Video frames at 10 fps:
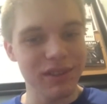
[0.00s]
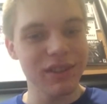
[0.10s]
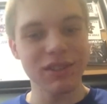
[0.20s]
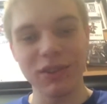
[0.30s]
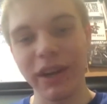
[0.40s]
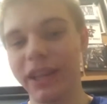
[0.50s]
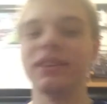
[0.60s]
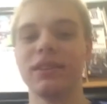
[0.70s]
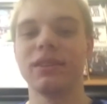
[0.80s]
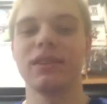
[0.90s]
It's great.
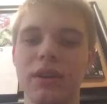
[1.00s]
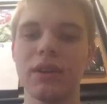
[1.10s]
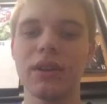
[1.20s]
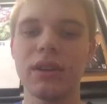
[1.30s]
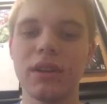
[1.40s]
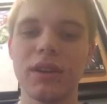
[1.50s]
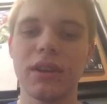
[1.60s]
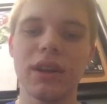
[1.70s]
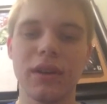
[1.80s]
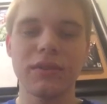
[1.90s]

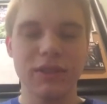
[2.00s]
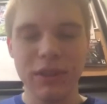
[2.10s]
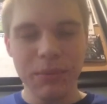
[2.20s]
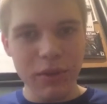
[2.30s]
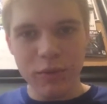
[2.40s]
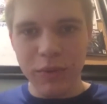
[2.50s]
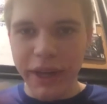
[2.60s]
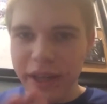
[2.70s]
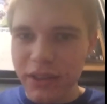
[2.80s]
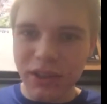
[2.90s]
Now, some of the
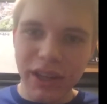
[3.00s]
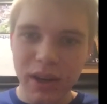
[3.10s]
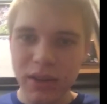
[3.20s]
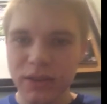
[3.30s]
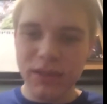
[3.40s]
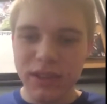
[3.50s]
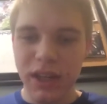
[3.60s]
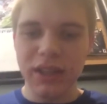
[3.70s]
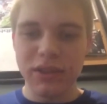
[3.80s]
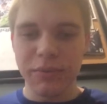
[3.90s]
regular character
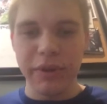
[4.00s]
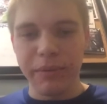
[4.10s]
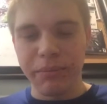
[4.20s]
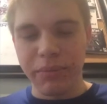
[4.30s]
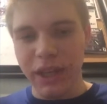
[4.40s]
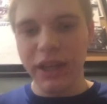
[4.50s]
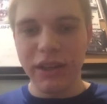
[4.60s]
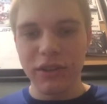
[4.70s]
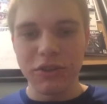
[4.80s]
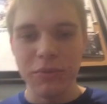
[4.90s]
designs are pretty bland.
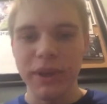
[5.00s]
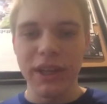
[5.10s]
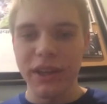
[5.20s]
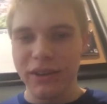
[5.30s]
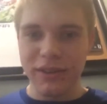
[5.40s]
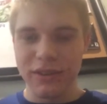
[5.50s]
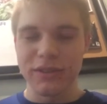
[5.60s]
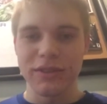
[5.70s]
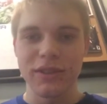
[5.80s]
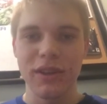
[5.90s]
Our two main
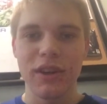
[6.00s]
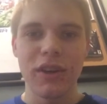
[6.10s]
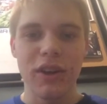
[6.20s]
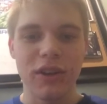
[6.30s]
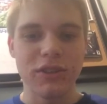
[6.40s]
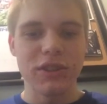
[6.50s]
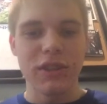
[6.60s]
characters are just